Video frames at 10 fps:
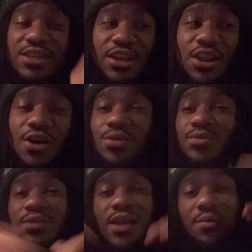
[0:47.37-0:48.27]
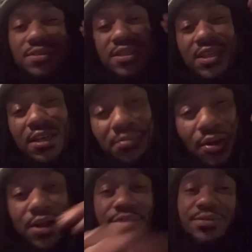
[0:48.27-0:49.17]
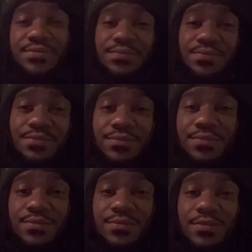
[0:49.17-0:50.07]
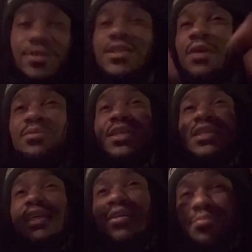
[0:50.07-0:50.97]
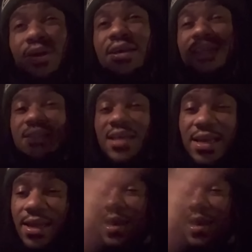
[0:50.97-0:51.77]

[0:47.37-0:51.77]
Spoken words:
alone, that was the deal breaker. That was the deal breaker to take